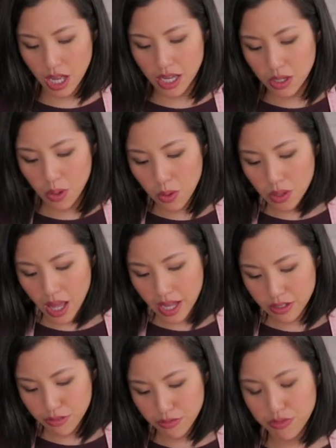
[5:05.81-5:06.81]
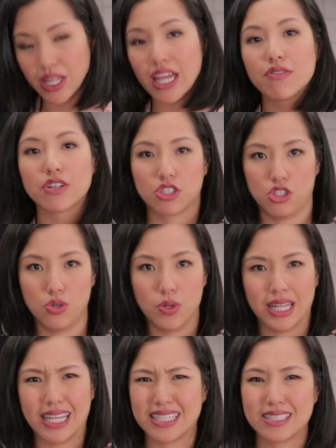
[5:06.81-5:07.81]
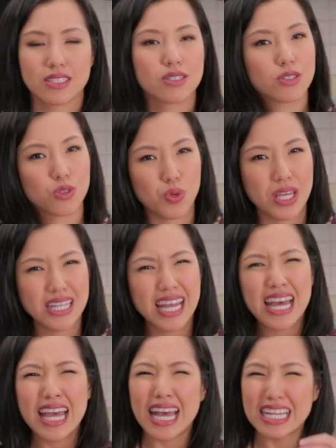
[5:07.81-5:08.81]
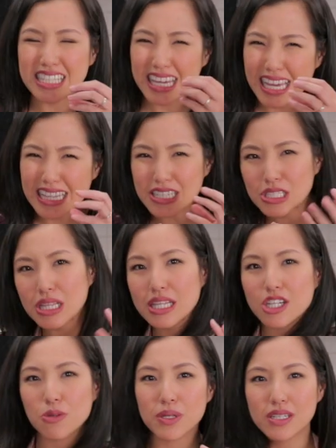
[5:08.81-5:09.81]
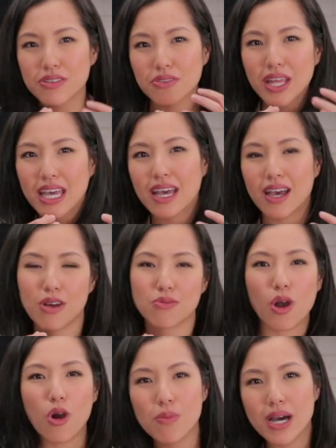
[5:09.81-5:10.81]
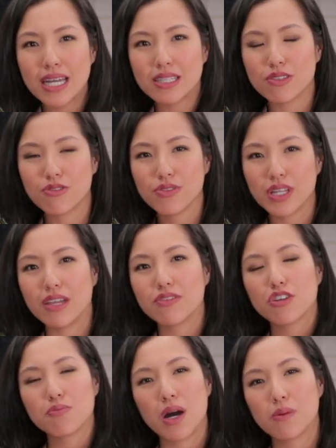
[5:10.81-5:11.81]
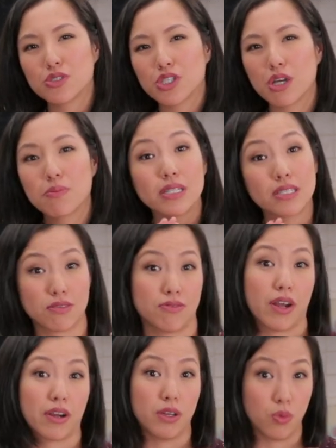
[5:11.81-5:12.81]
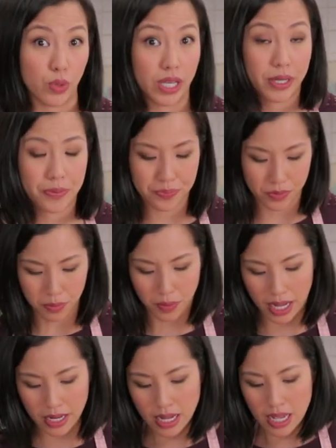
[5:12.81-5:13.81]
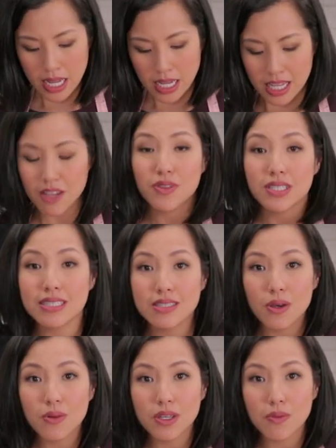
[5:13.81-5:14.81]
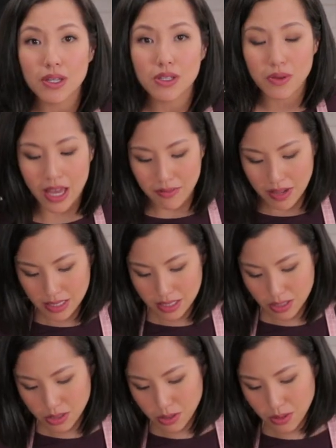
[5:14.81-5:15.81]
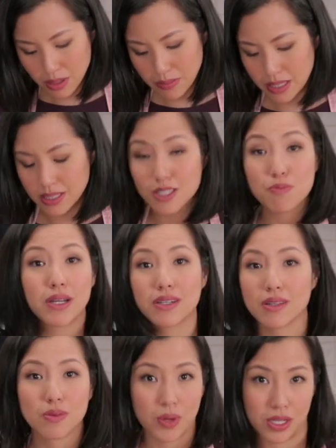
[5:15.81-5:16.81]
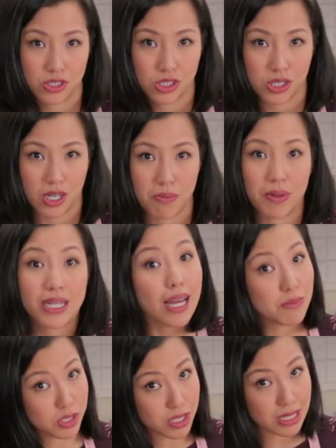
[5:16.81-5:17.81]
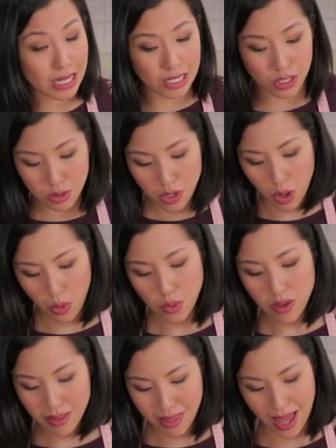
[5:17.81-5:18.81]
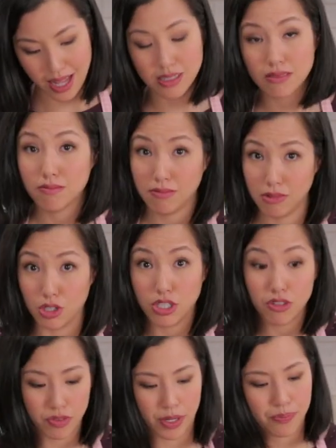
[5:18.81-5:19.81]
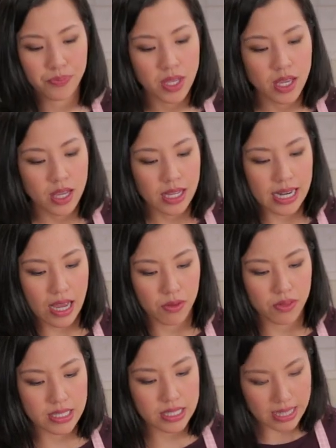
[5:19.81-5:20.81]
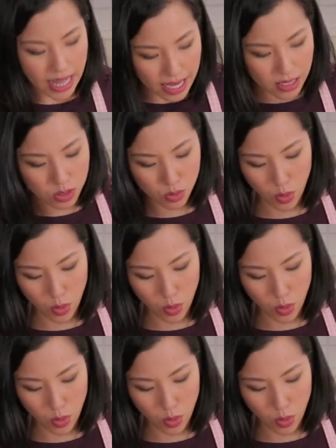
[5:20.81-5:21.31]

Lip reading: not a whole lot of flavor to it. Like, it's just sweet, and yeah, there's a little bit of like aroma and flavor of palm sugar, but it's very weak, right? If this is the only one you have access to, I mean, it's better than white sugar, but I'm just letting you know that they're different. Now, this next